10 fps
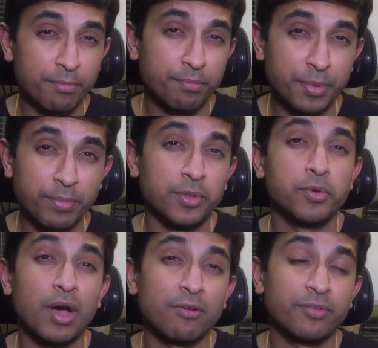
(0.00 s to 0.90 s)
People who
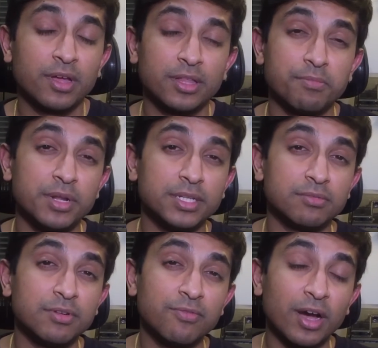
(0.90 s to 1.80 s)
have the ability to
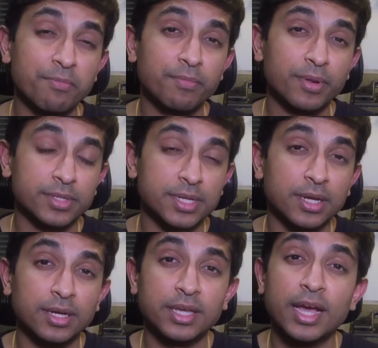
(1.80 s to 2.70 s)
invite
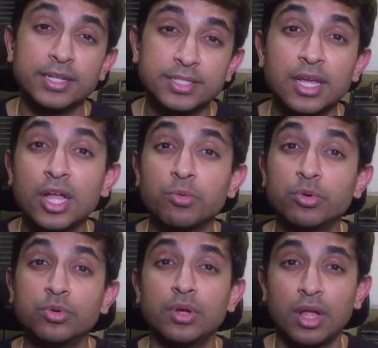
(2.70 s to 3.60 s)
guests
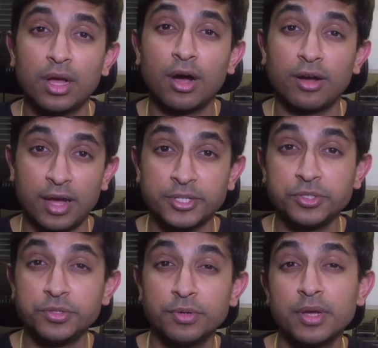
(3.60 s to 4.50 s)
will add
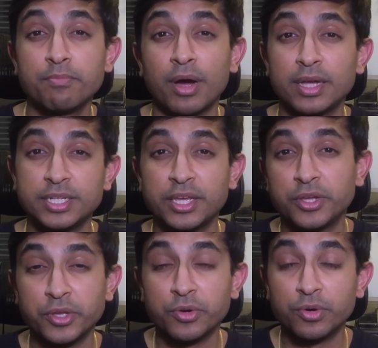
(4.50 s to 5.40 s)
you by
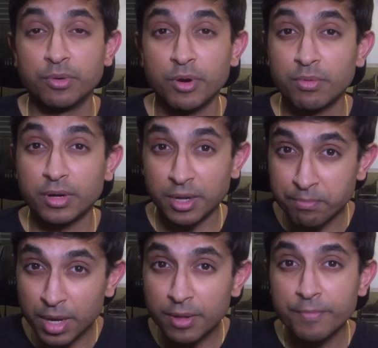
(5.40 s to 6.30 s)
taking your mobile
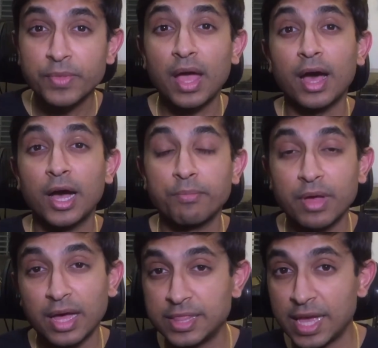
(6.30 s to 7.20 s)
number
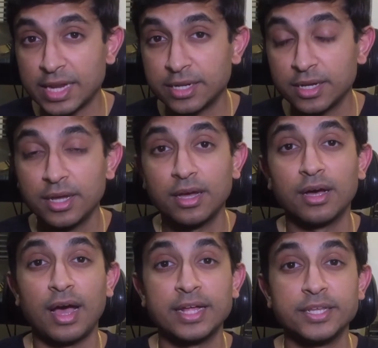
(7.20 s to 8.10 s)
and then
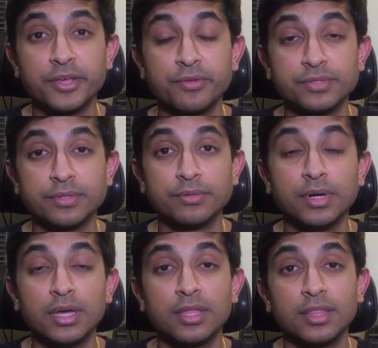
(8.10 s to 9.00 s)
adding you to
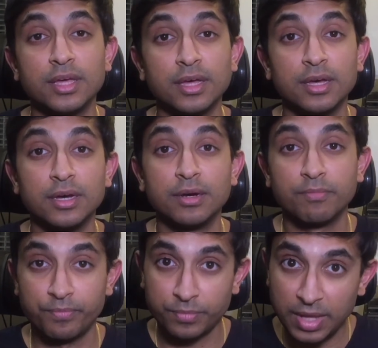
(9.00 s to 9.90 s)
the
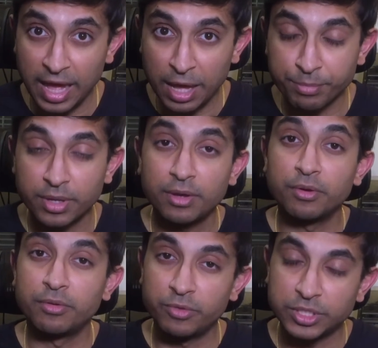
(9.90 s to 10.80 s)
app,
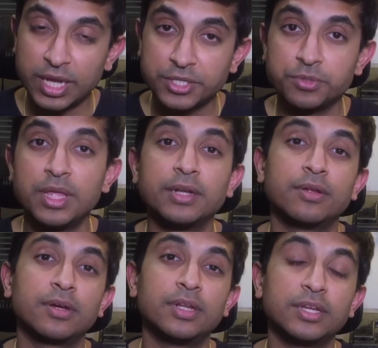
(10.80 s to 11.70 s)
in which case you then
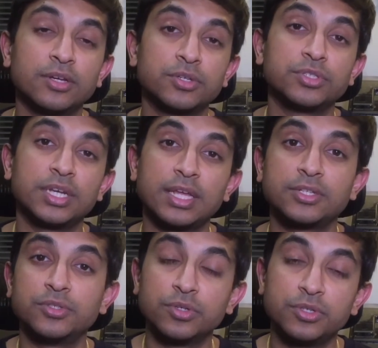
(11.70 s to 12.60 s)
associate that
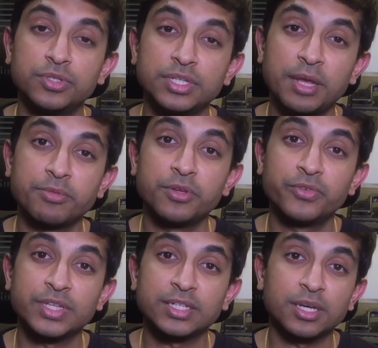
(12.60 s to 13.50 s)
to your username that you've
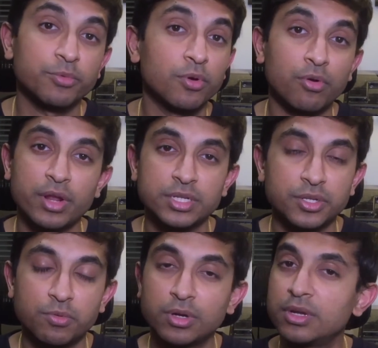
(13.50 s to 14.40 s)
set up or create a
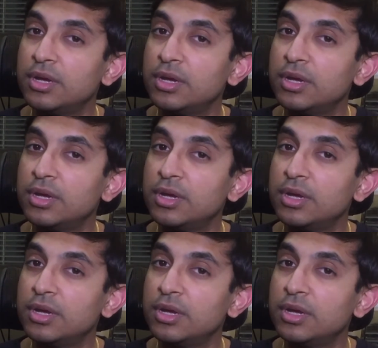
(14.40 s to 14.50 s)
new one,